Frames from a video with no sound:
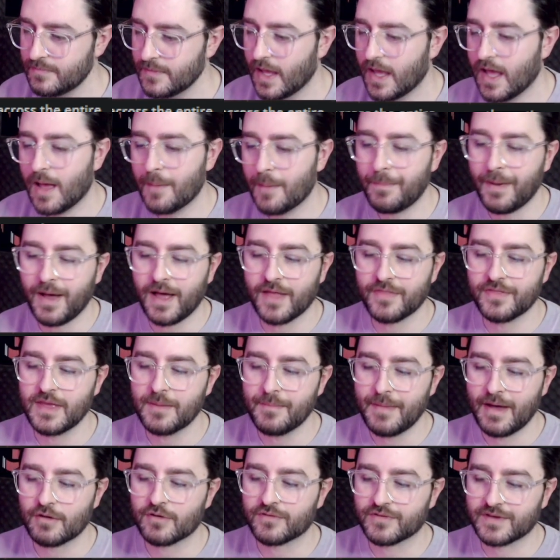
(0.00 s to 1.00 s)
But the
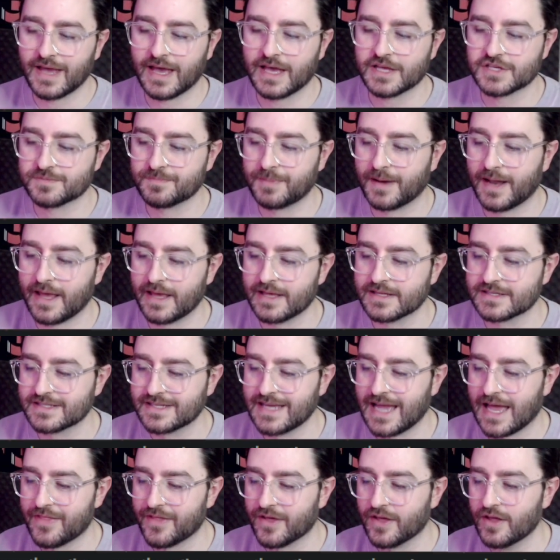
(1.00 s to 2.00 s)
amount of cash players
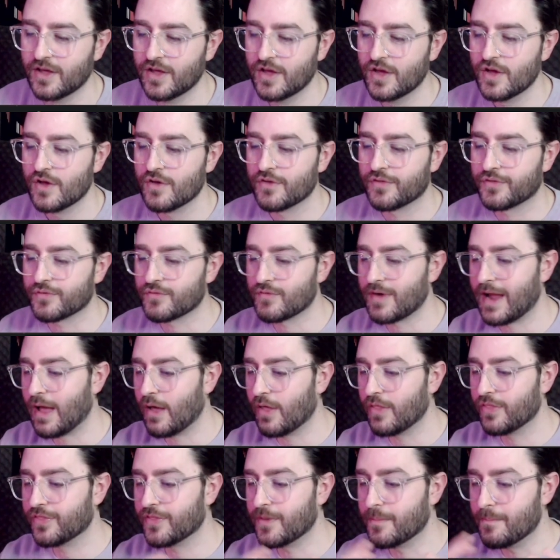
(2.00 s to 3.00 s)
gather
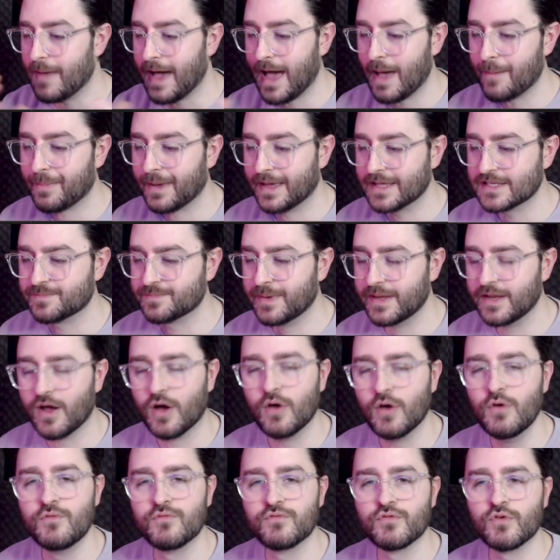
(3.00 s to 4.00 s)
throughout the map has been
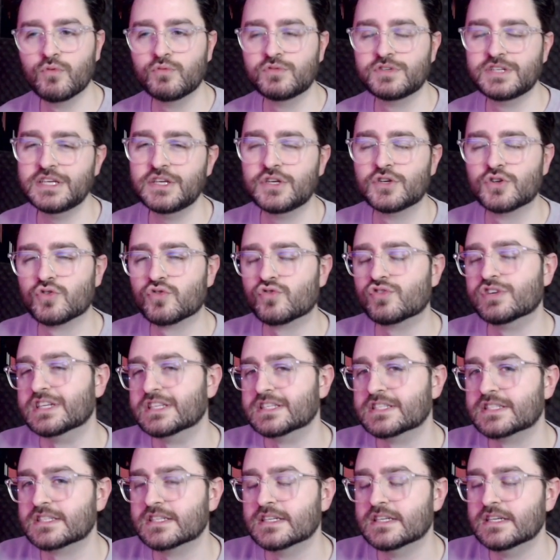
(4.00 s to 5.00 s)
overall
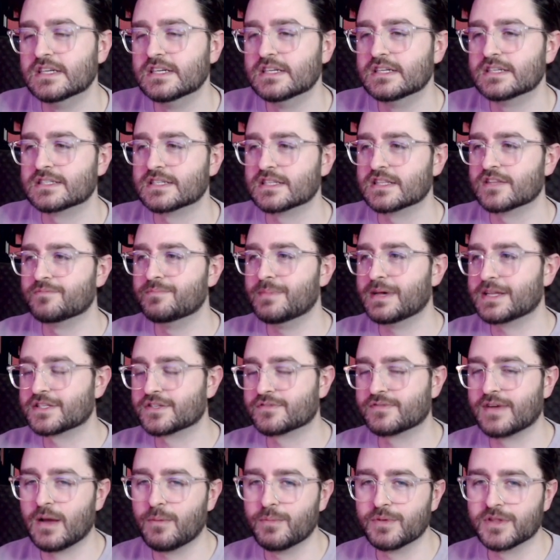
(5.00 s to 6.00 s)
decreased. So they've messed
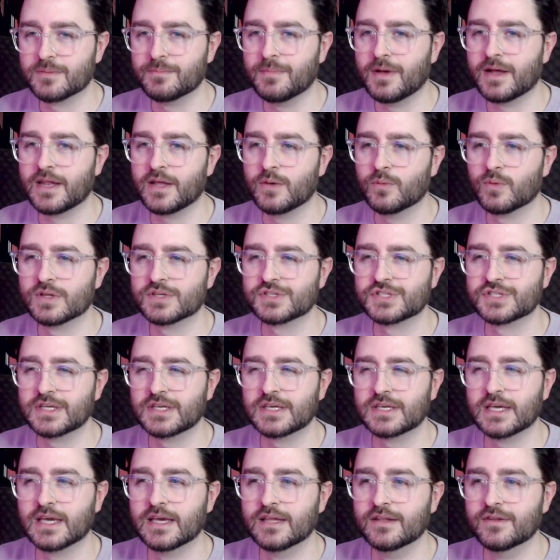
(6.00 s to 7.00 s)
around with the money once
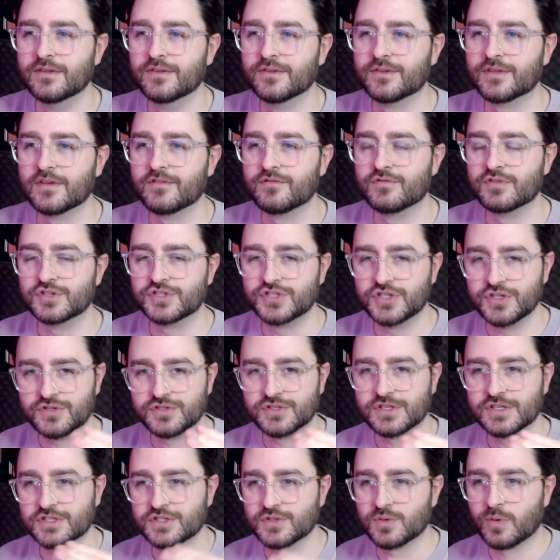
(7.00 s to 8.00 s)
again. They've
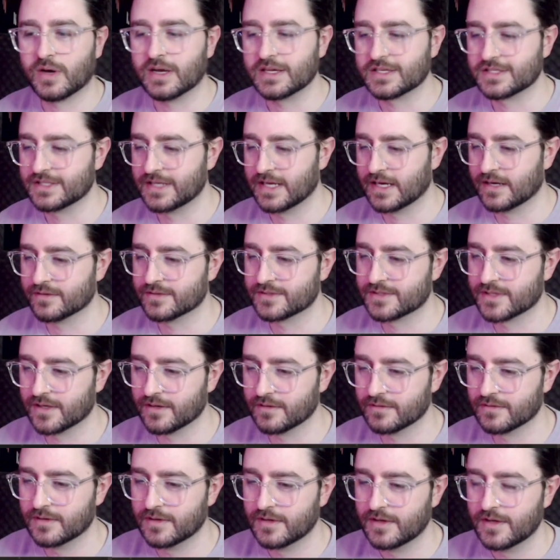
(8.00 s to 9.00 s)
reduced it twice now,
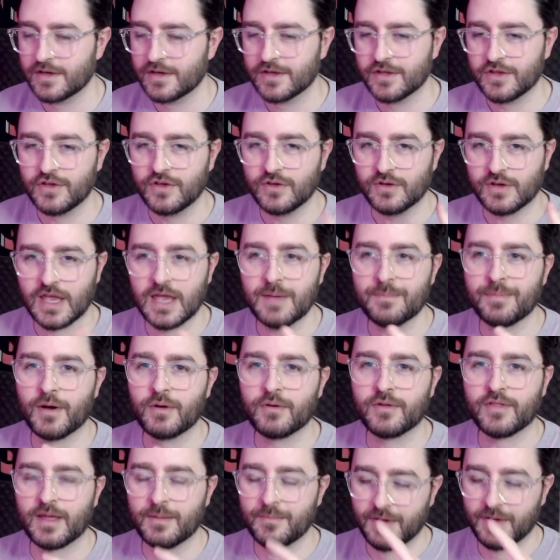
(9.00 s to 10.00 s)
so you keep
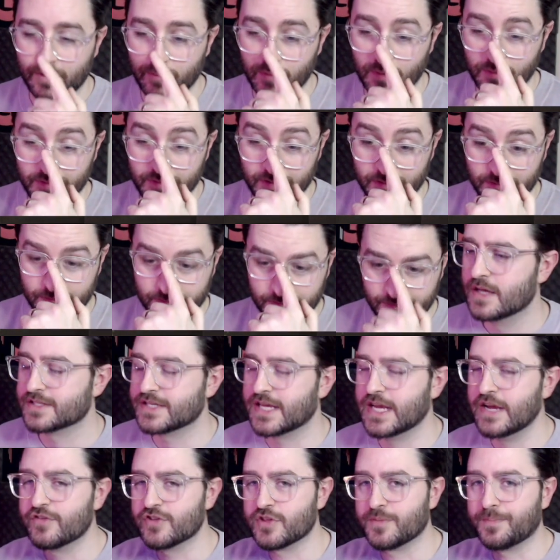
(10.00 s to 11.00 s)
hold of that money, will you? So
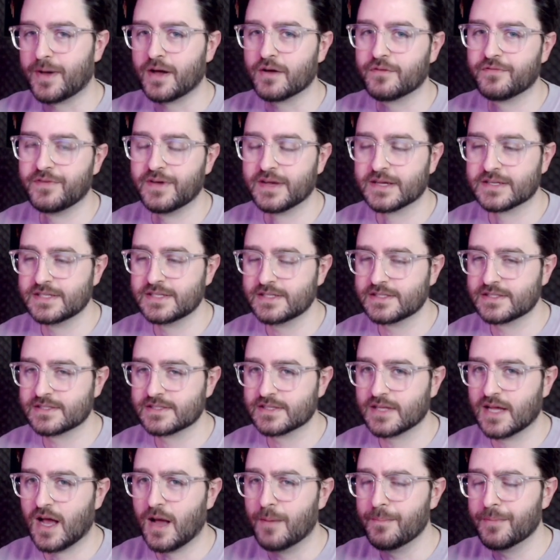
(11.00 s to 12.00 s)
here are the bug
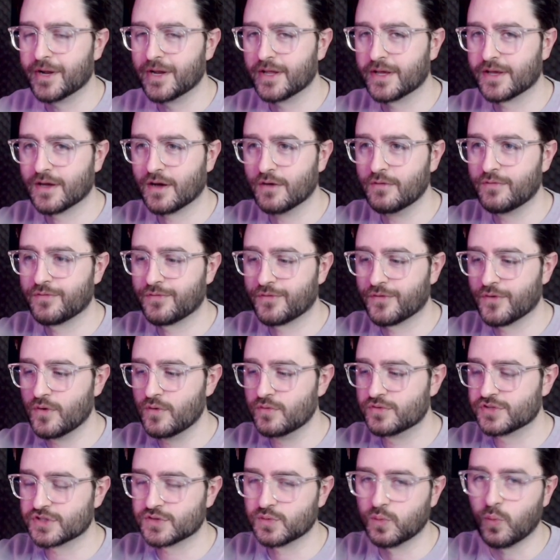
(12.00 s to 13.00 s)
fixes. I'm going to go through
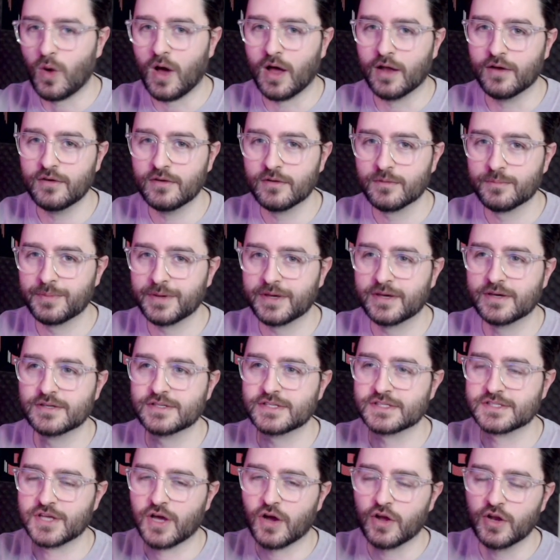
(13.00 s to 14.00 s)
just one
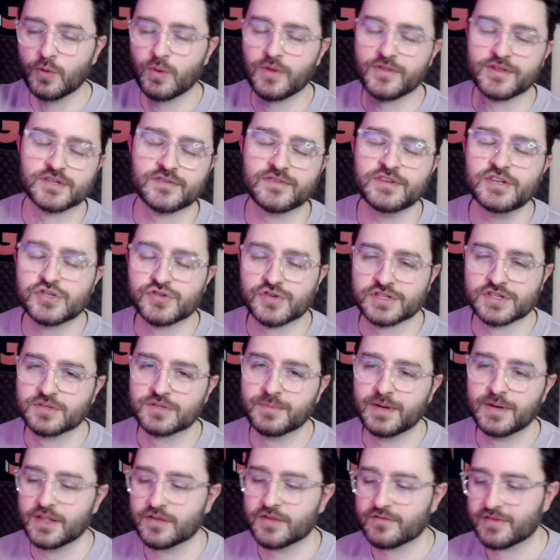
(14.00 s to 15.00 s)
because it's the only one that's of interest to
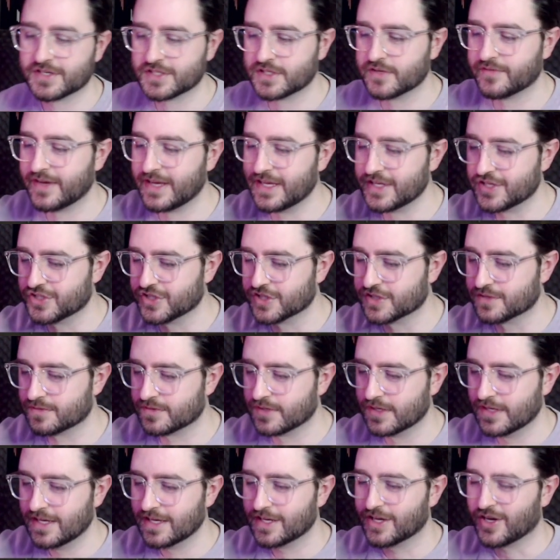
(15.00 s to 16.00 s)
me. The rest of it is
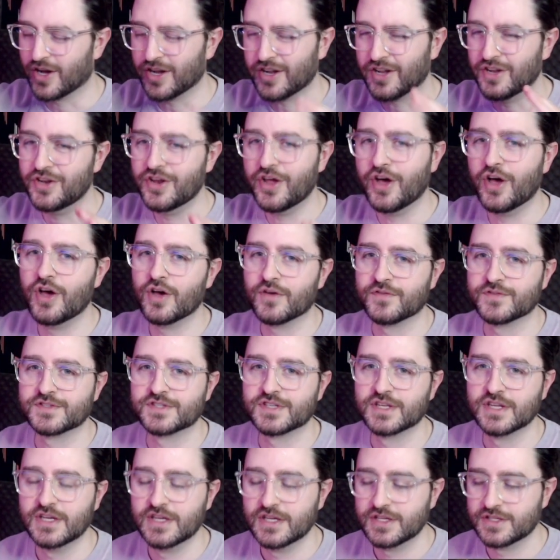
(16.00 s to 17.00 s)
just kind of
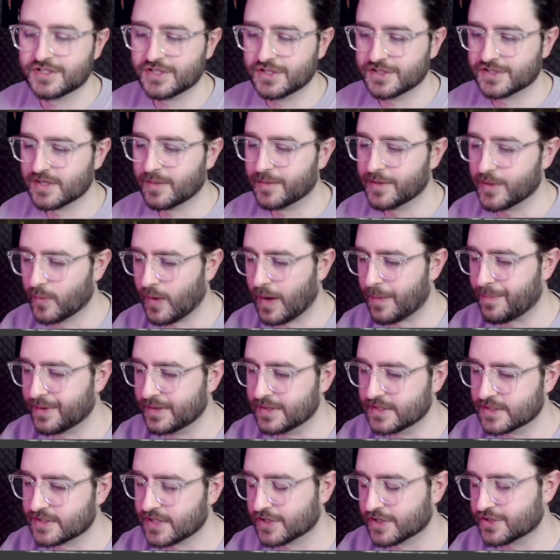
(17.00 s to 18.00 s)
nerfs to some of the
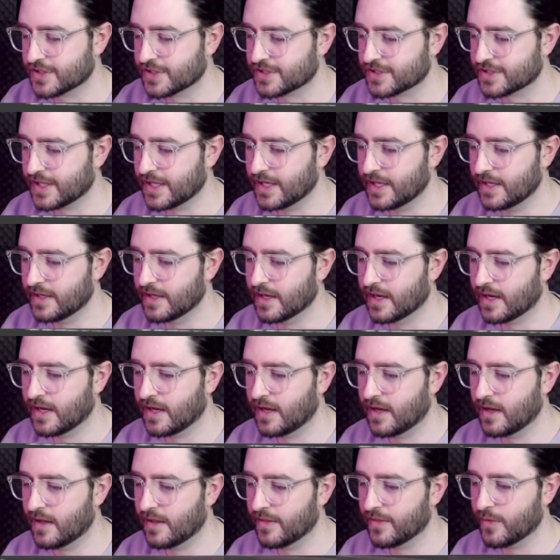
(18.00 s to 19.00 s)
weapons, such as the
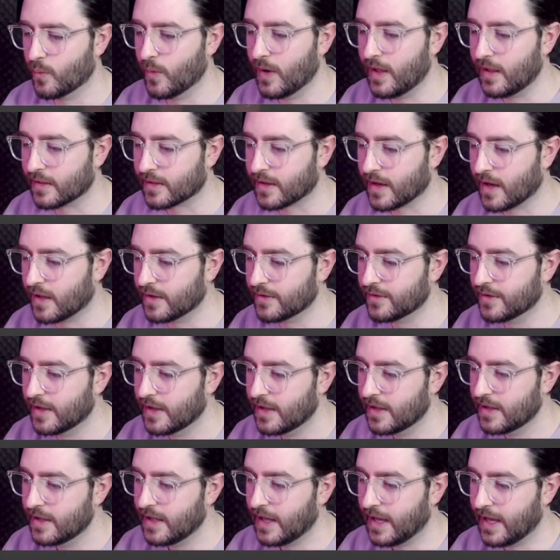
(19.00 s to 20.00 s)
well gun
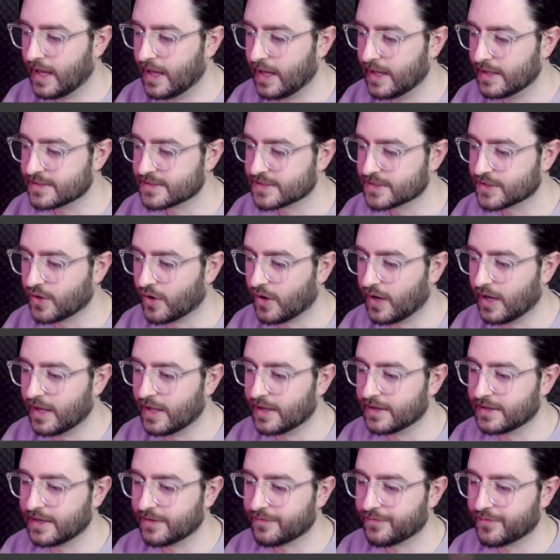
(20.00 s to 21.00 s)
has got
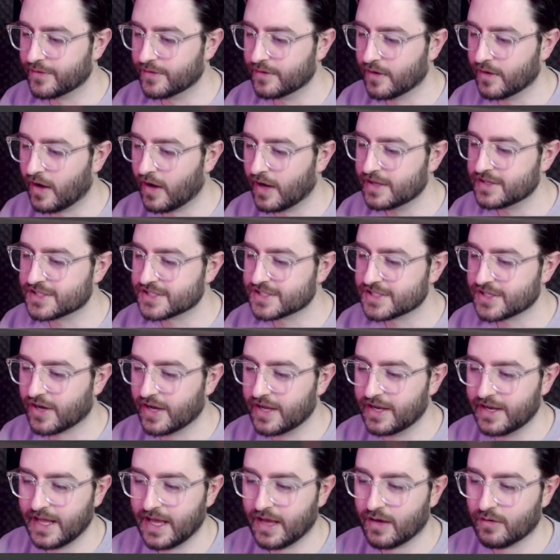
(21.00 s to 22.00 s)
a different iron
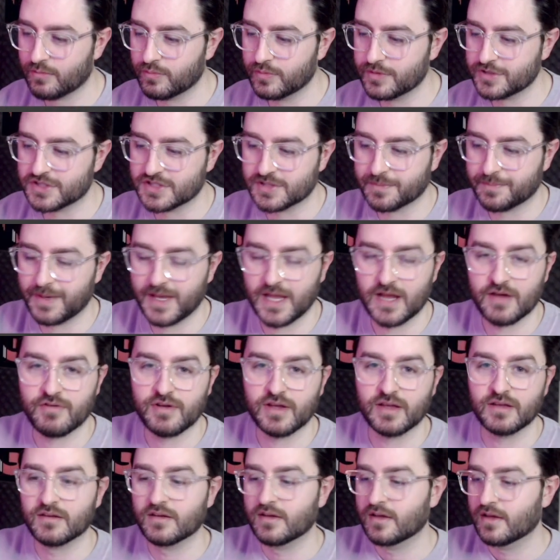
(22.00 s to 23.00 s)
sight now, which is
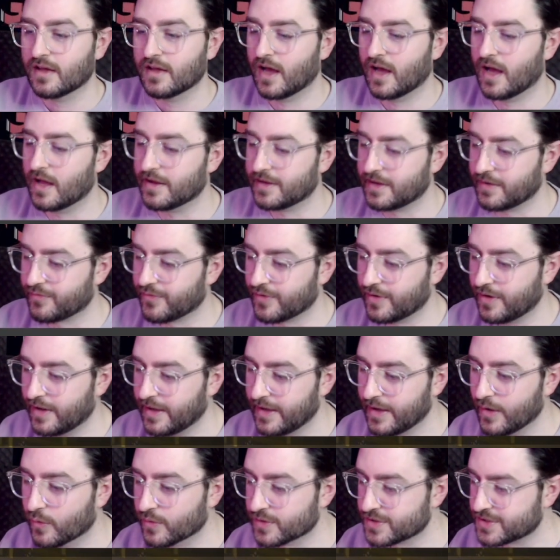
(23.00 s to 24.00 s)
appearing
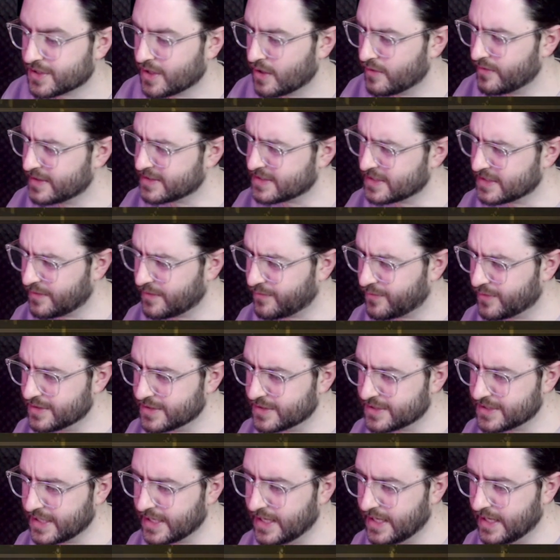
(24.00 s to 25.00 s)
differently. Also, there's a
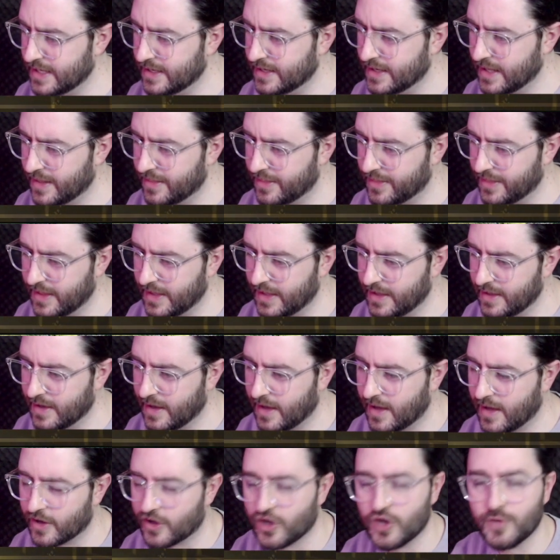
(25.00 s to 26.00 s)
difference in the
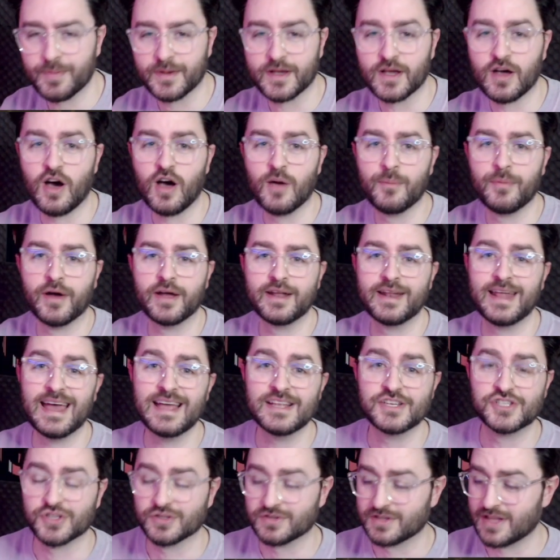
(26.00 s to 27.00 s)
Cooper Carbine
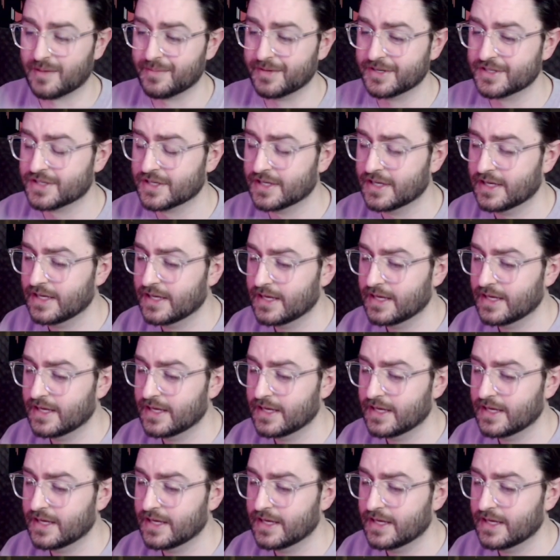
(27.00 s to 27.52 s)
headshot damage.